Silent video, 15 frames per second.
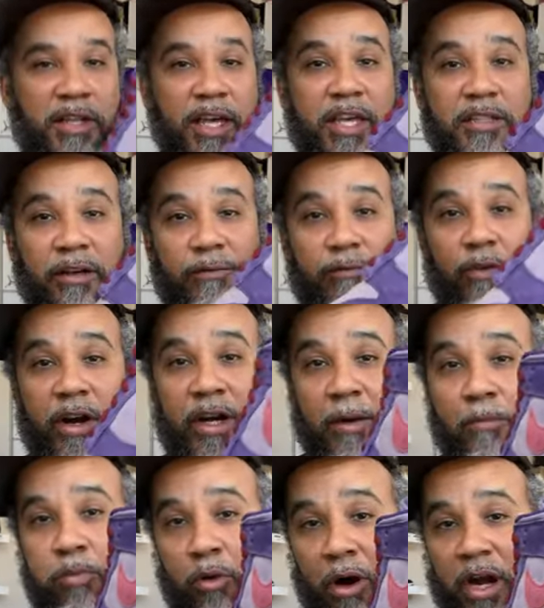These are
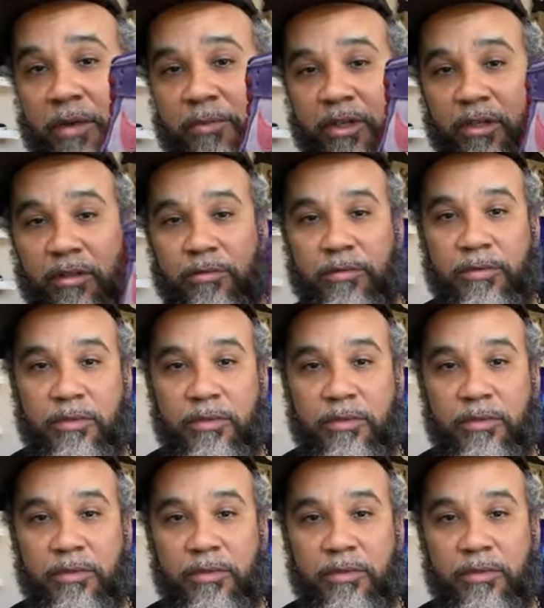freaking premium.